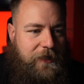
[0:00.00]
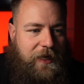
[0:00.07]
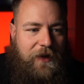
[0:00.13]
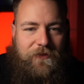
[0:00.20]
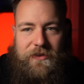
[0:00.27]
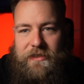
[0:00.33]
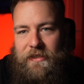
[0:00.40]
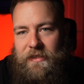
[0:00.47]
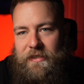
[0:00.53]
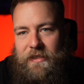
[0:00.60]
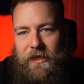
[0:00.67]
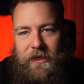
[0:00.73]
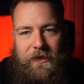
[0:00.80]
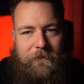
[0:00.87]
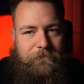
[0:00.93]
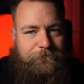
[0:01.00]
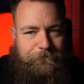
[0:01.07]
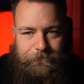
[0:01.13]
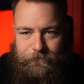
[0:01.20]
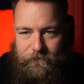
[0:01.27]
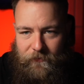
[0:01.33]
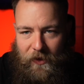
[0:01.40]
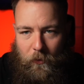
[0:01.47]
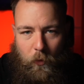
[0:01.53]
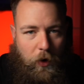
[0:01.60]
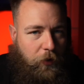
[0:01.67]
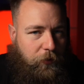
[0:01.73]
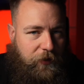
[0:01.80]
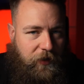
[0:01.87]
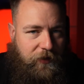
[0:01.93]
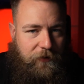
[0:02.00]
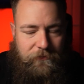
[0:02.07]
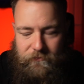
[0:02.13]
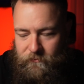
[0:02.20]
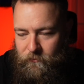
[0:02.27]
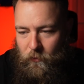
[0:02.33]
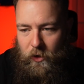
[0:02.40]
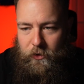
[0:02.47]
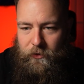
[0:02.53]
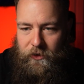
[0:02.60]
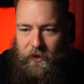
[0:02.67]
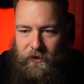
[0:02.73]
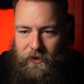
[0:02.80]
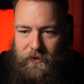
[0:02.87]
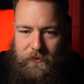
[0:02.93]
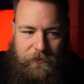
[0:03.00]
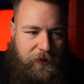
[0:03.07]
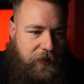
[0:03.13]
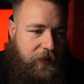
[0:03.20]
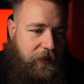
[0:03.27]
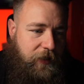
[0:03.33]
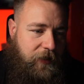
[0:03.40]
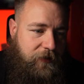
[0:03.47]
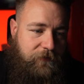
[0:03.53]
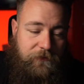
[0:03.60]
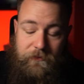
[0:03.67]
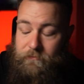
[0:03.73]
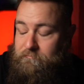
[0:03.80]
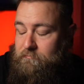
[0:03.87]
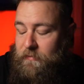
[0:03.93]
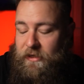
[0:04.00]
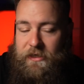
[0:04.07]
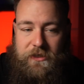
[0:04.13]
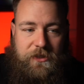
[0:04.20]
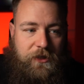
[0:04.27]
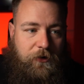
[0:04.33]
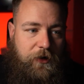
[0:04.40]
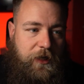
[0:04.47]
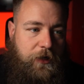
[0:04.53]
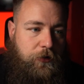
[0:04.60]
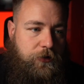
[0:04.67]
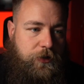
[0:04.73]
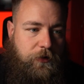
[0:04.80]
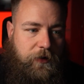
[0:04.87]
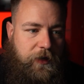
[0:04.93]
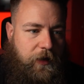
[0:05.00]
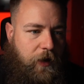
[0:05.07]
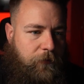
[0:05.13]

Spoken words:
Ever since then, one or the other. One or the other. But then again, each their own. It looks great.